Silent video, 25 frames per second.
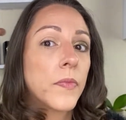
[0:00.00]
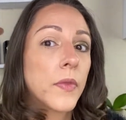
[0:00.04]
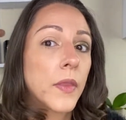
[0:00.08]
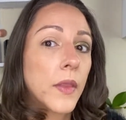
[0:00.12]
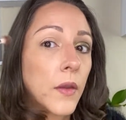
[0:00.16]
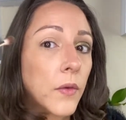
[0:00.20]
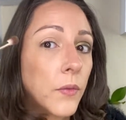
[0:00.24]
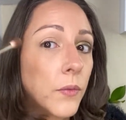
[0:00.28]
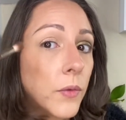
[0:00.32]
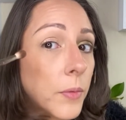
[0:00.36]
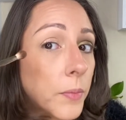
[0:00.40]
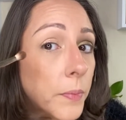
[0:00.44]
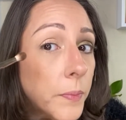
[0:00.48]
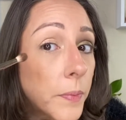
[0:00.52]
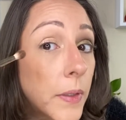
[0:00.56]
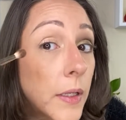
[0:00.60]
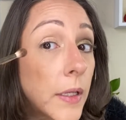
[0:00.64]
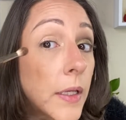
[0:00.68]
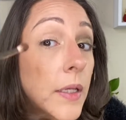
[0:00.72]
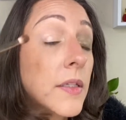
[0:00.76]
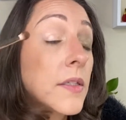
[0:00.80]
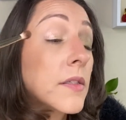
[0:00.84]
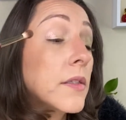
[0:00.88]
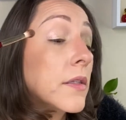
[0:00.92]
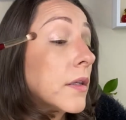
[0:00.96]
We'll
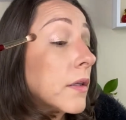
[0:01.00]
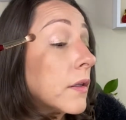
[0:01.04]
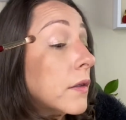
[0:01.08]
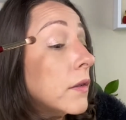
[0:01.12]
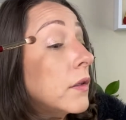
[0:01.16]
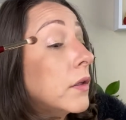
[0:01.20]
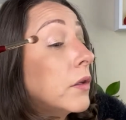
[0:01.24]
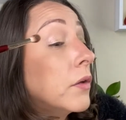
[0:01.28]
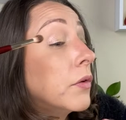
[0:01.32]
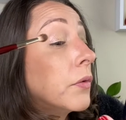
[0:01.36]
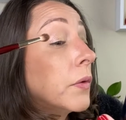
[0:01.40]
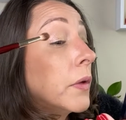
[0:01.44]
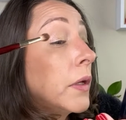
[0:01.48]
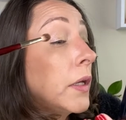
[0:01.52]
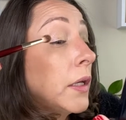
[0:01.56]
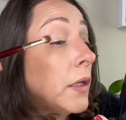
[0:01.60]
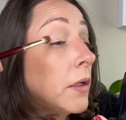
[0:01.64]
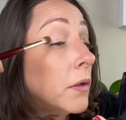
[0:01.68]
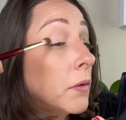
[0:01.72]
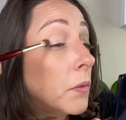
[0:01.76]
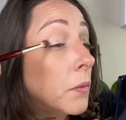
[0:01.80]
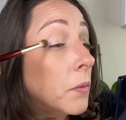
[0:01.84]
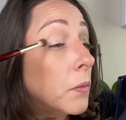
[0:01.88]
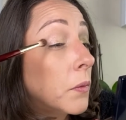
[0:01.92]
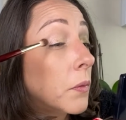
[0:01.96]
place the green
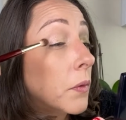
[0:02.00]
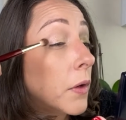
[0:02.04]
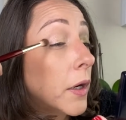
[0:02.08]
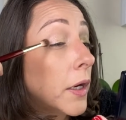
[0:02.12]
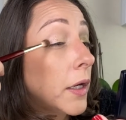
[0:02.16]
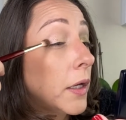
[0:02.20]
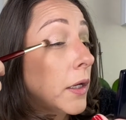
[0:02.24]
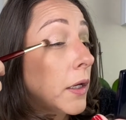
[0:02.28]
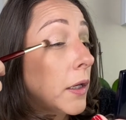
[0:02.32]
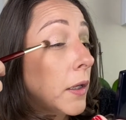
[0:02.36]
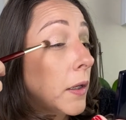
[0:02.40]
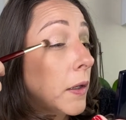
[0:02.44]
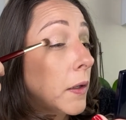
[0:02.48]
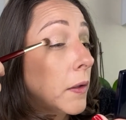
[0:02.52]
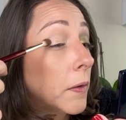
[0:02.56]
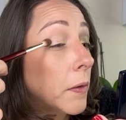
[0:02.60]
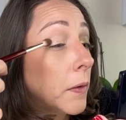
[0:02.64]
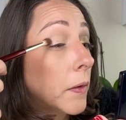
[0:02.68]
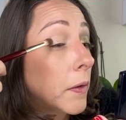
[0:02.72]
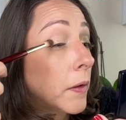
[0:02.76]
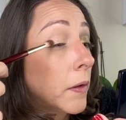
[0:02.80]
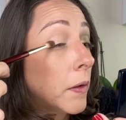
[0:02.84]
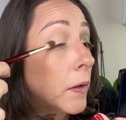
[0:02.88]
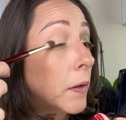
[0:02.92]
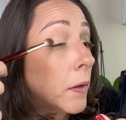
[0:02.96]
right here.
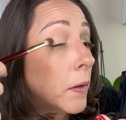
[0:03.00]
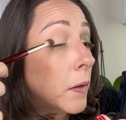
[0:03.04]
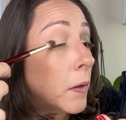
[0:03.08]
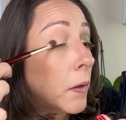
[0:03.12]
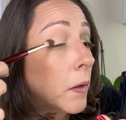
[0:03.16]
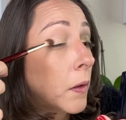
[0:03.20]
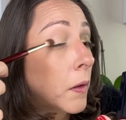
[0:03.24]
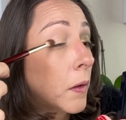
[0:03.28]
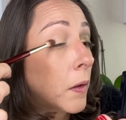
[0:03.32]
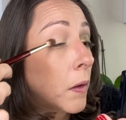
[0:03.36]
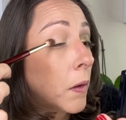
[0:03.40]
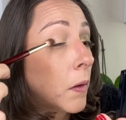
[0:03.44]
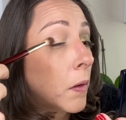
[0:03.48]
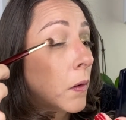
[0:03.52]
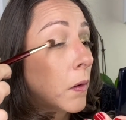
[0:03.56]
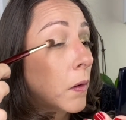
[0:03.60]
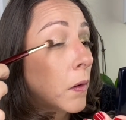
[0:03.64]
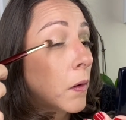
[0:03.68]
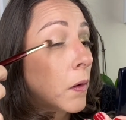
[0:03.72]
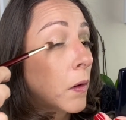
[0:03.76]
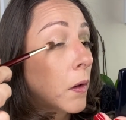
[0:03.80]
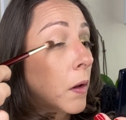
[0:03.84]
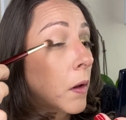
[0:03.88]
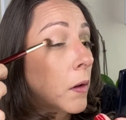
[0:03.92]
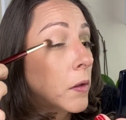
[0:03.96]

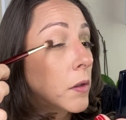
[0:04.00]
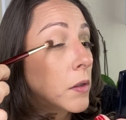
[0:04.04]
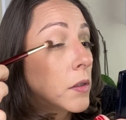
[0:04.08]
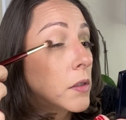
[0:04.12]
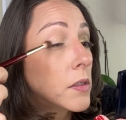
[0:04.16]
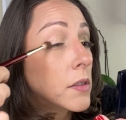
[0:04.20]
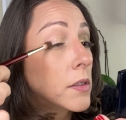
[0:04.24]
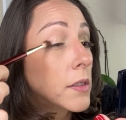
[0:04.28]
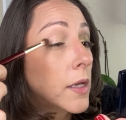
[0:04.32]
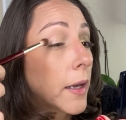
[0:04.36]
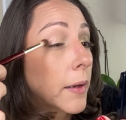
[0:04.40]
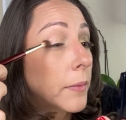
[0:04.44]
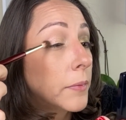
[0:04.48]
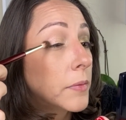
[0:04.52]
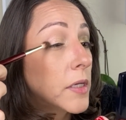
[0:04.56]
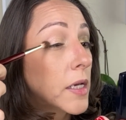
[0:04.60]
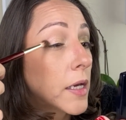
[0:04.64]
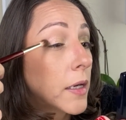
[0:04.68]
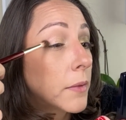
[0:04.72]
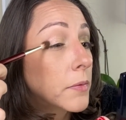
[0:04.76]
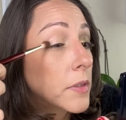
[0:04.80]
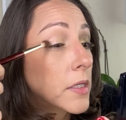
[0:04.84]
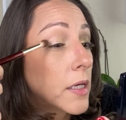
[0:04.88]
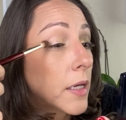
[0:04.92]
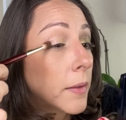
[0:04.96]
Just tap, tap,
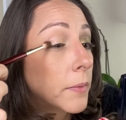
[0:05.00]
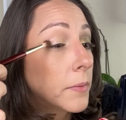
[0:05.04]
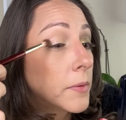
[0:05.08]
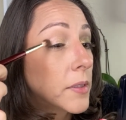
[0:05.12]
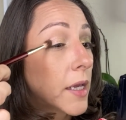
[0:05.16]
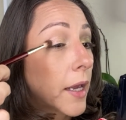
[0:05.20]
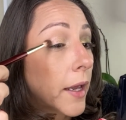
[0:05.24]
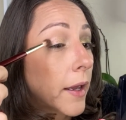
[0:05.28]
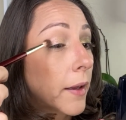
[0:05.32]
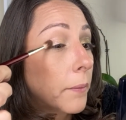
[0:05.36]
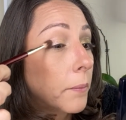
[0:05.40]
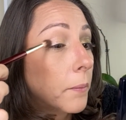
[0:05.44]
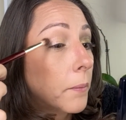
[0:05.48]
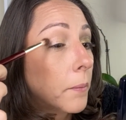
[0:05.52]
tap, tap.